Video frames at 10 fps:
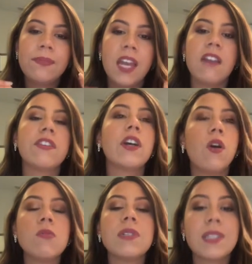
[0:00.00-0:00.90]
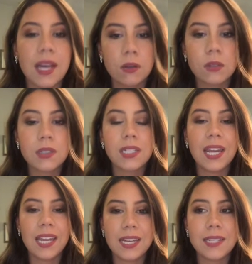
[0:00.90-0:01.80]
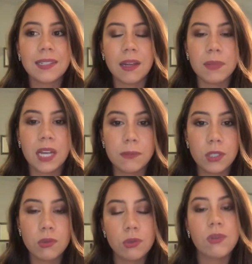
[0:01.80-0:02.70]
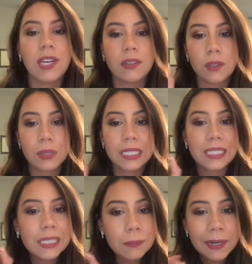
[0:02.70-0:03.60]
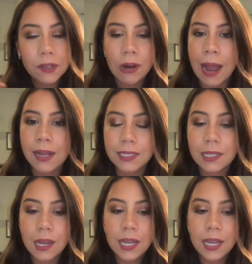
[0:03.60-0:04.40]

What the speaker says: Every home settles, and sometimes you do get those little bit of cracks.